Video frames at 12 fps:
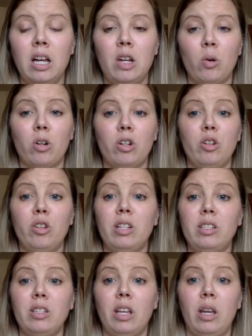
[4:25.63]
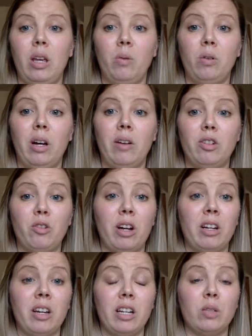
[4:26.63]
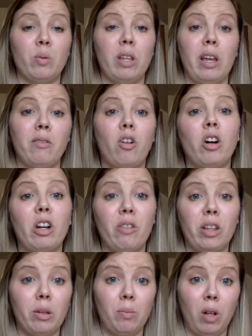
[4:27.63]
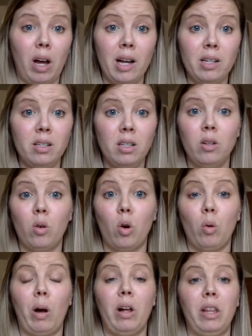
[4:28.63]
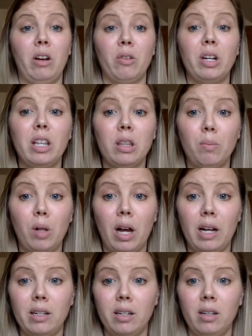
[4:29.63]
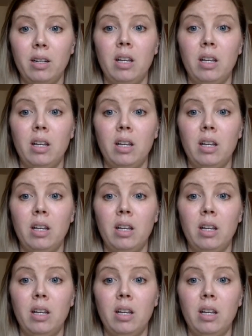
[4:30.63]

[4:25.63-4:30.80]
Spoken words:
In order to do this, they will have to recognize when they have already read the plot or while they're reading the plot.